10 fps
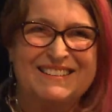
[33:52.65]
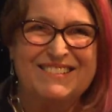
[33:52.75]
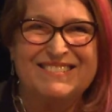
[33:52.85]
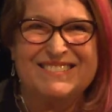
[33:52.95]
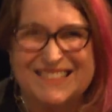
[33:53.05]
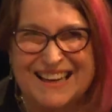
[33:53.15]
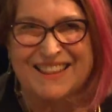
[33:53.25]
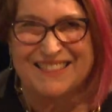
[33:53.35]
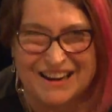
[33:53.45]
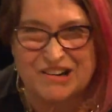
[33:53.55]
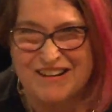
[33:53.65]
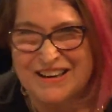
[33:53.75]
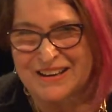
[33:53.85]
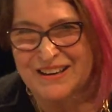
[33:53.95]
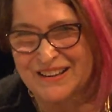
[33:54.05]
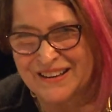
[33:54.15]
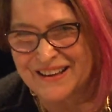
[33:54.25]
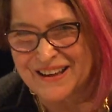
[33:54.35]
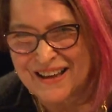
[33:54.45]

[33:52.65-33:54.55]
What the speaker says: Don't get that granular.